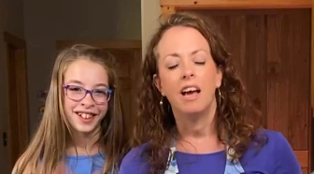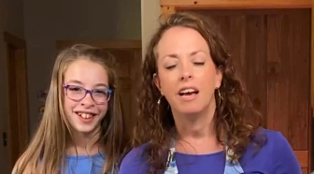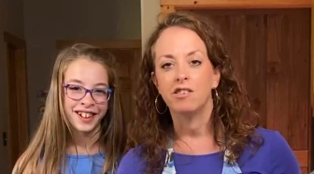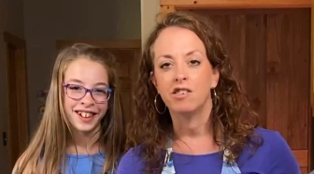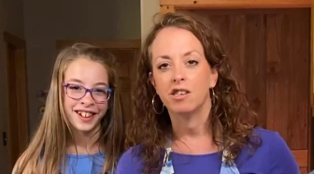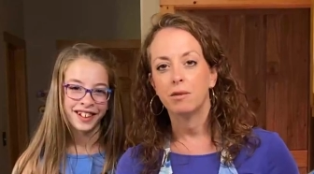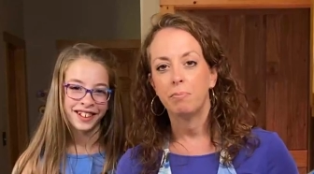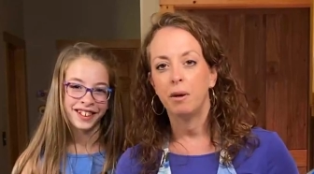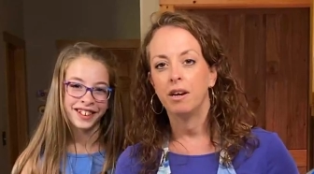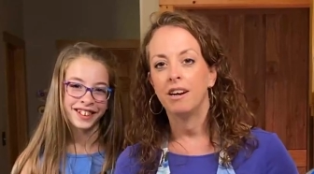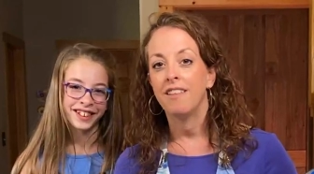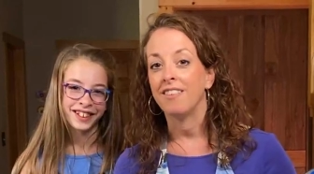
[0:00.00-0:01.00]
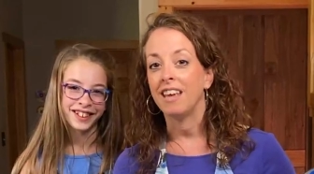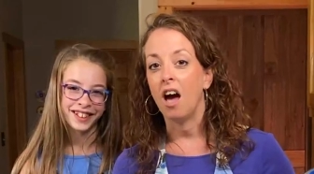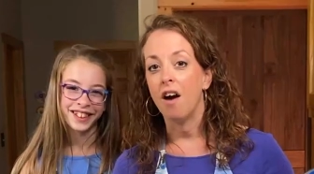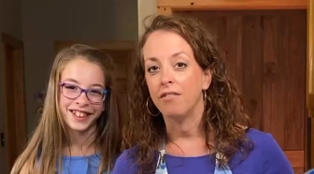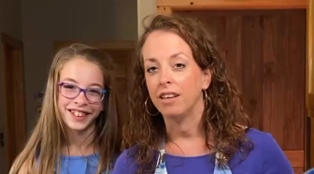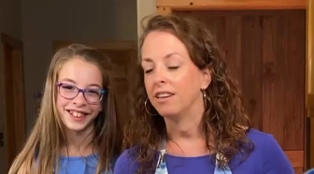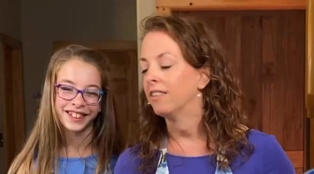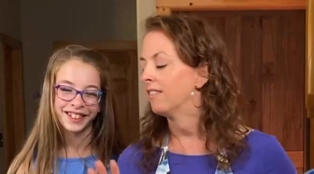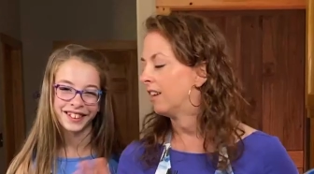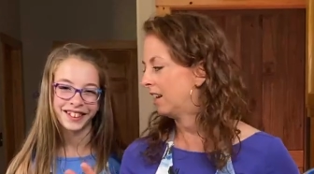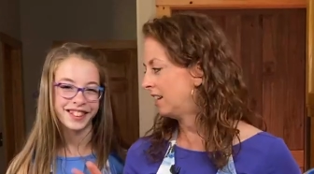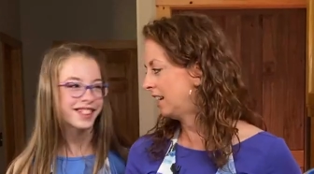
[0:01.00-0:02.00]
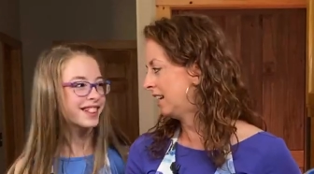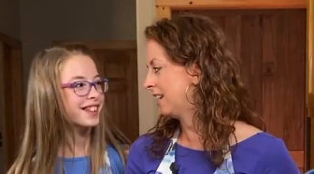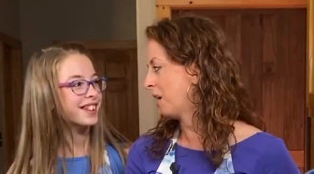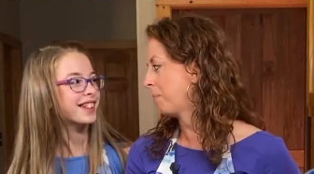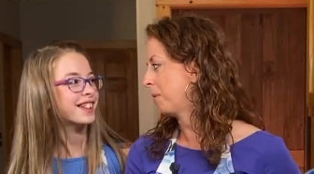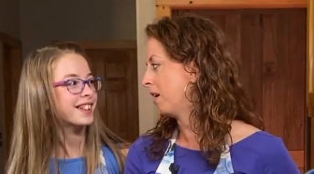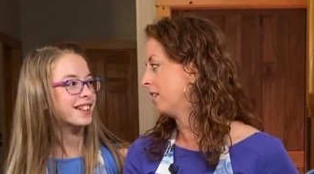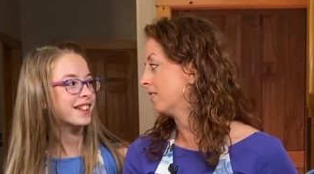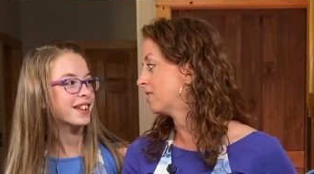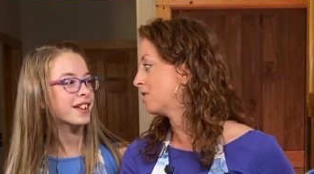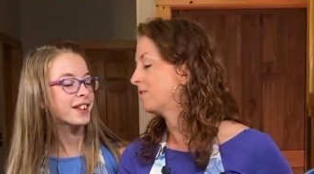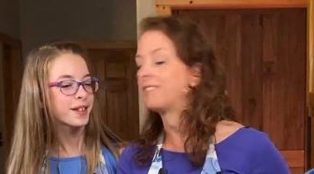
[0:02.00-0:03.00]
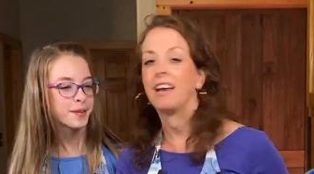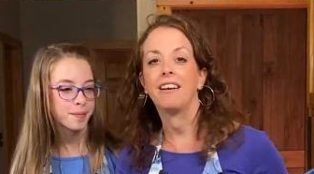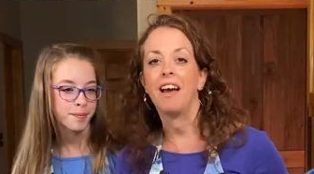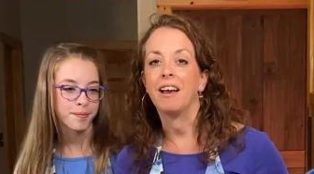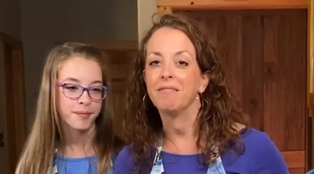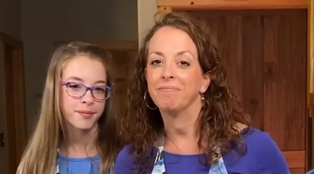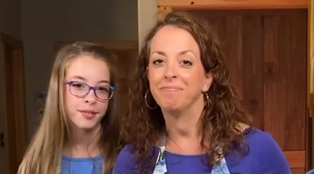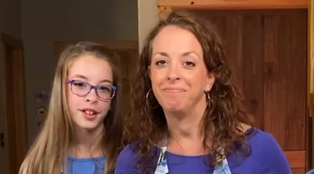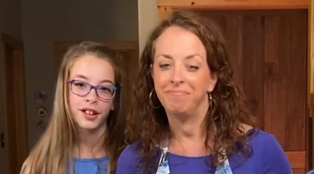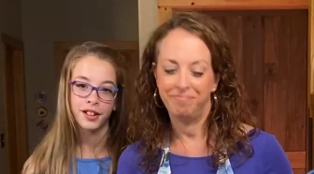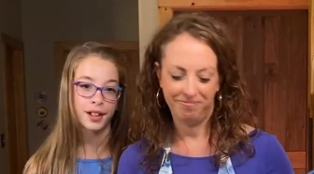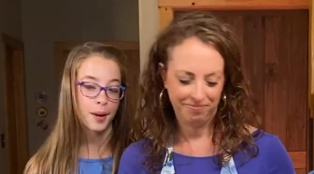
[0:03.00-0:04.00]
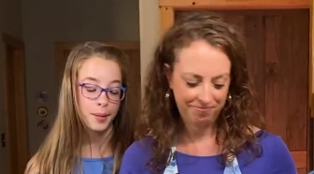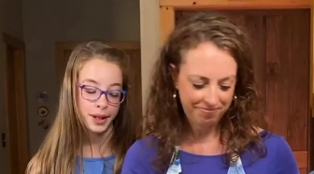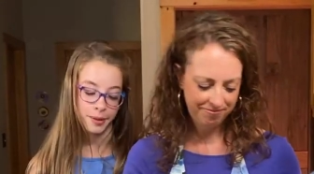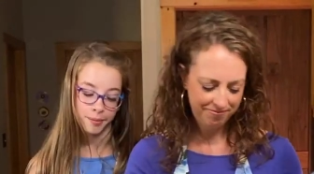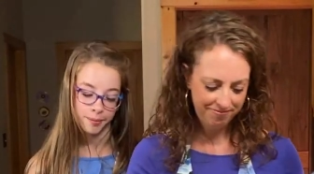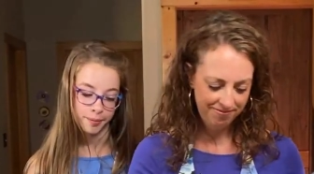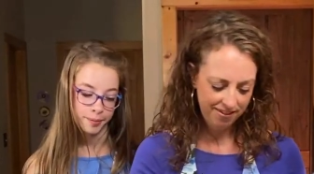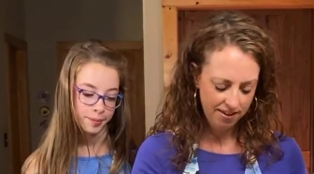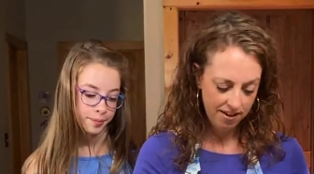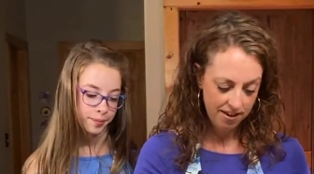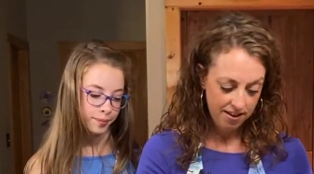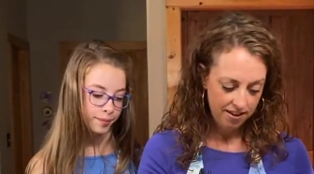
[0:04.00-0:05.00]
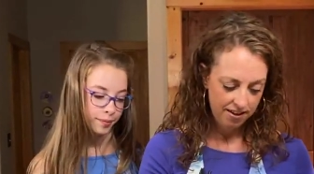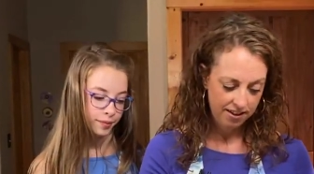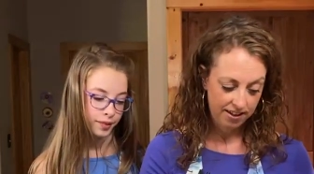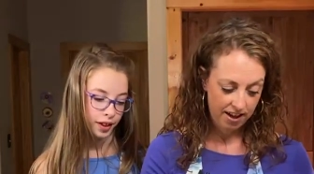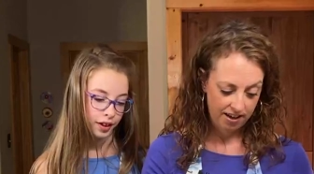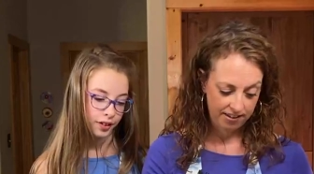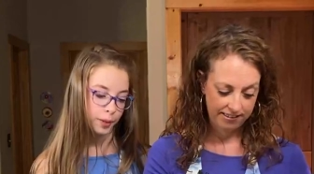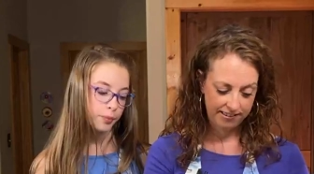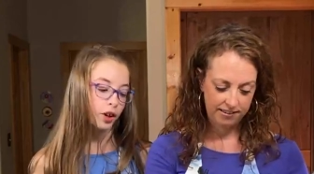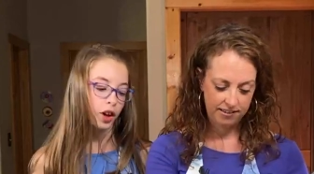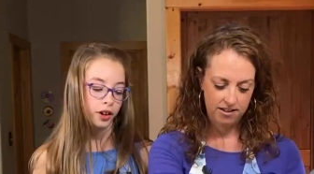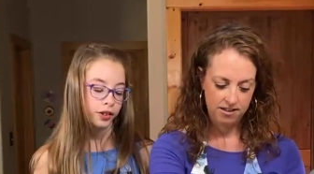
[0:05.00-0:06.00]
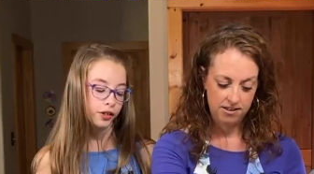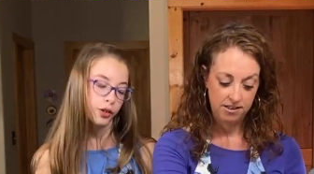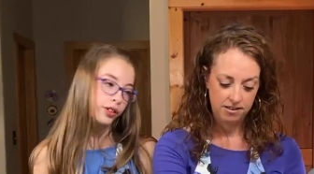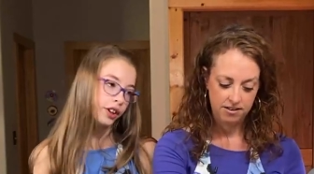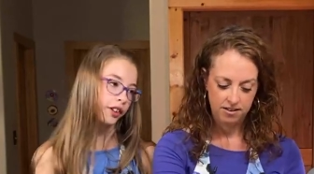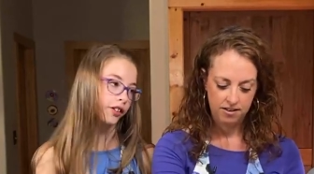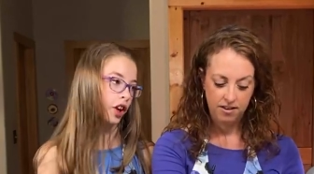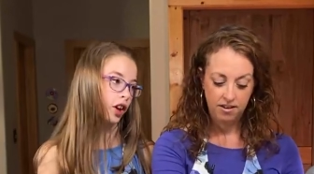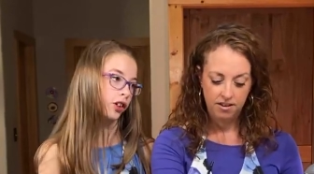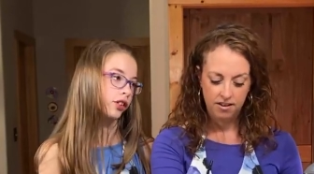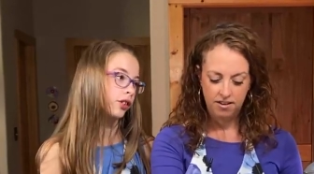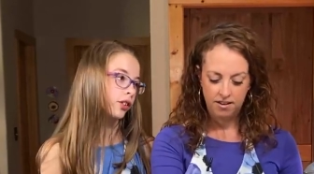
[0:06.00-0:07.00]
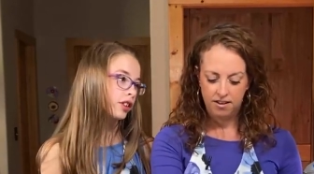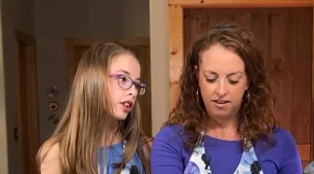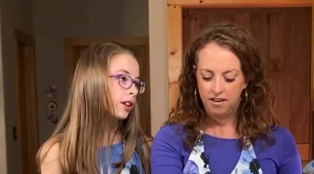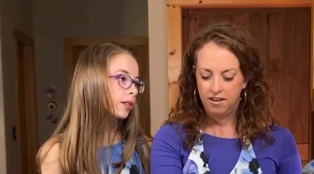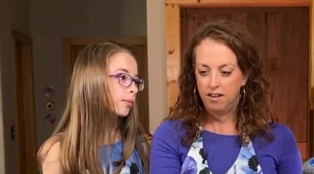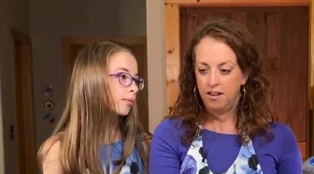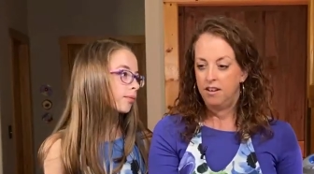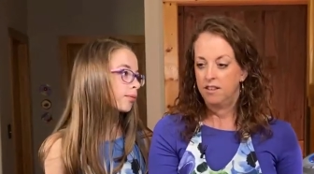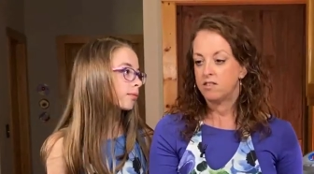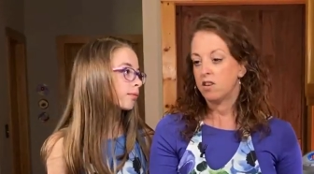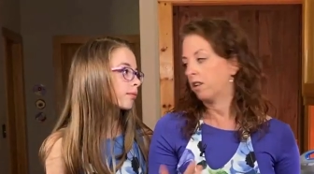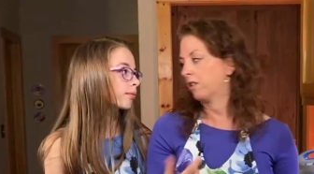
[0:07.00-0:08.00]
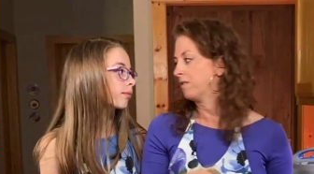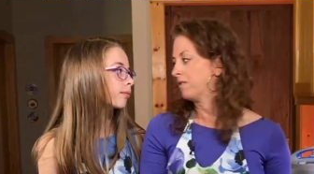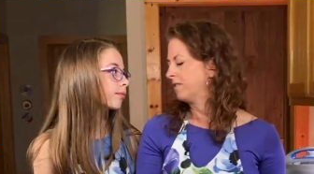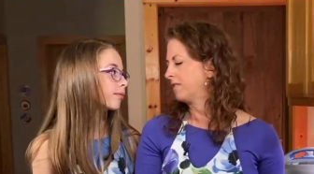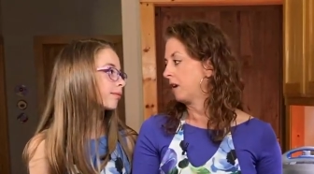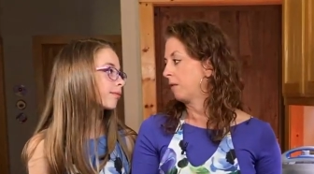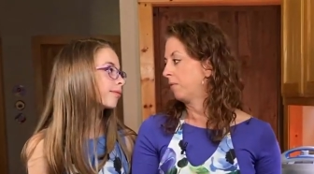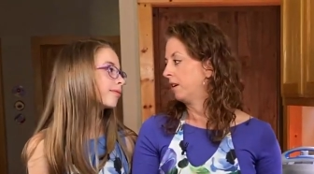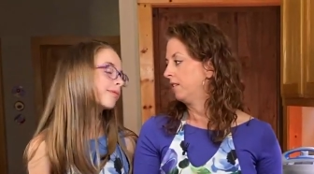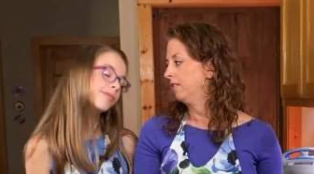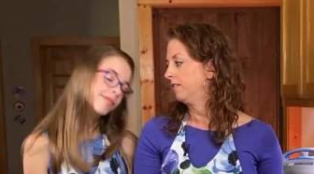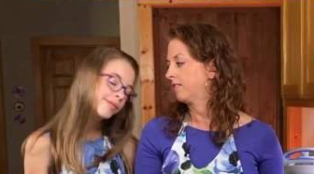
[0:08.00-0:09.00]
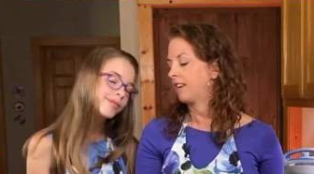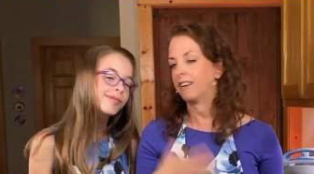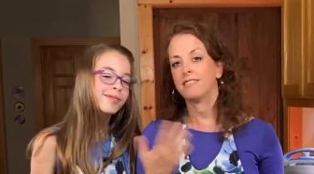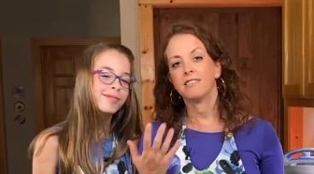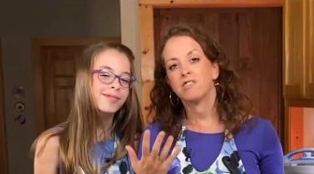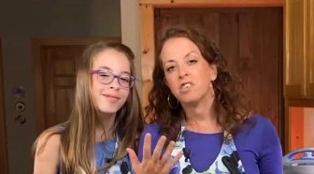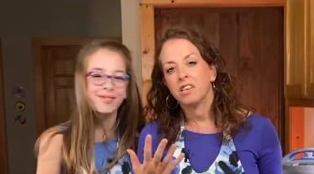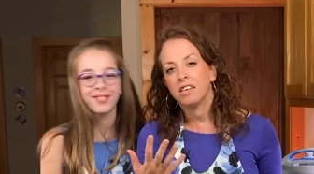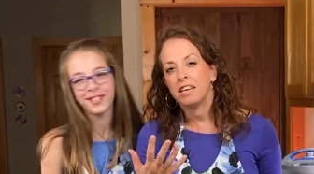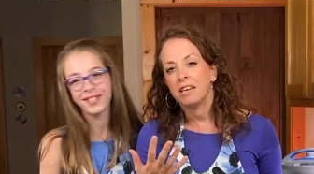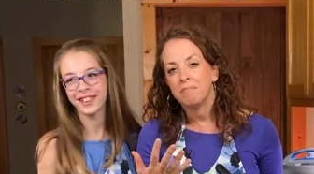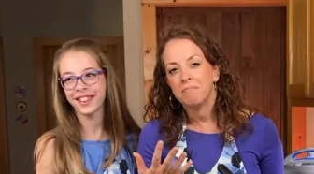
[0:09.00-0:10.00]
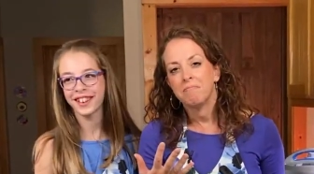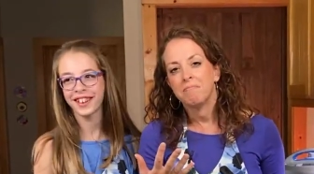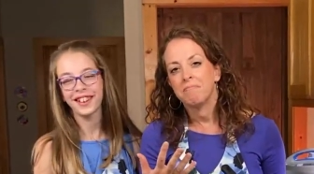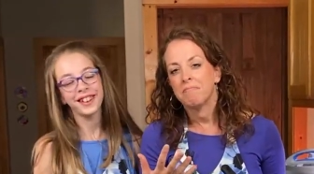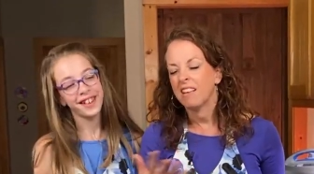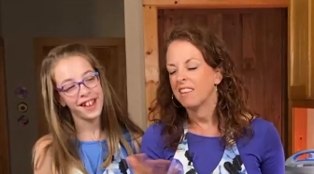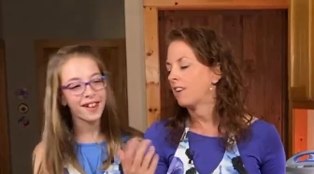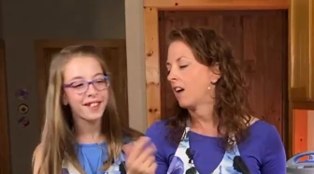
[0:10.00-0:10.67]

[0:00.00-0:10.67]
Speaker 1: and just put it in the oven and heat it up on a Tuesday night. Yummy.
Speaker 2: Yes. Except Tuesday is Taco Tuesday.
Speaker 1: Taco Tuesday. Well, Texas chili. That's